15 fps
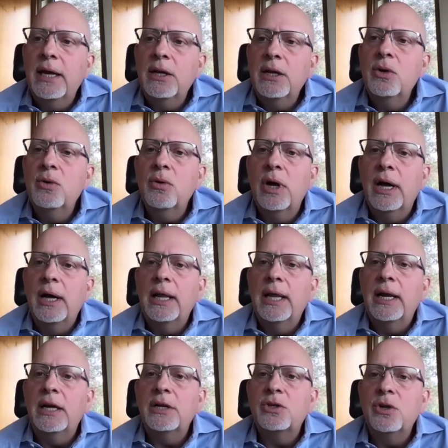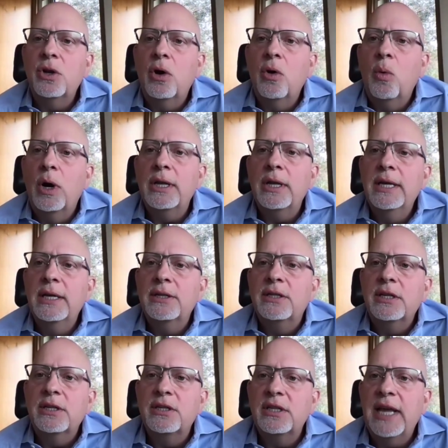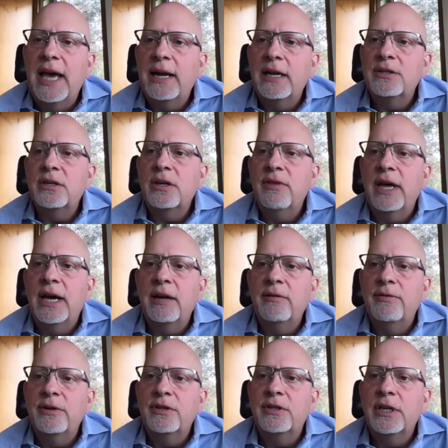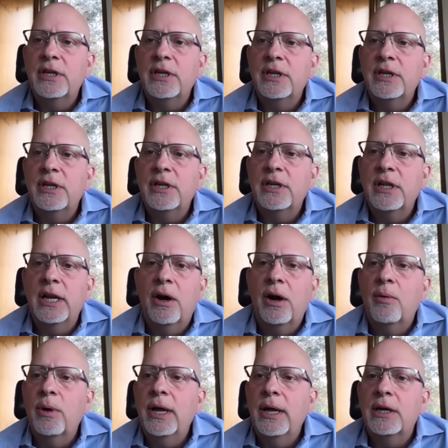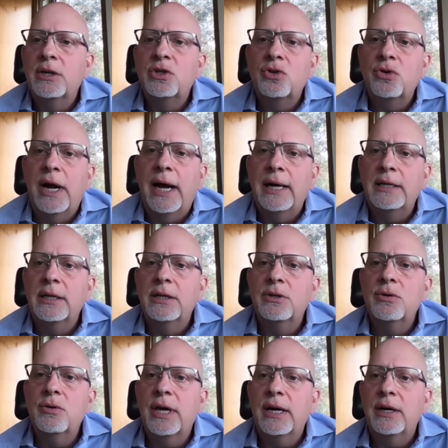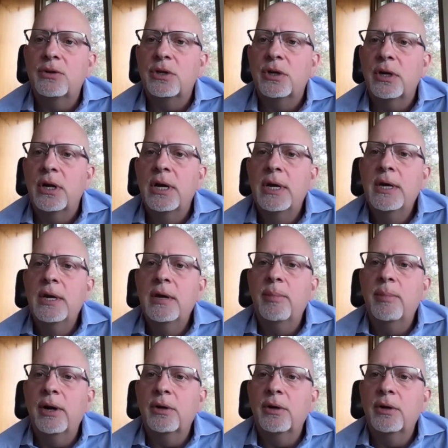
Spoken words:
Can you let us know what is the status of that facility, and are we extracting 2,000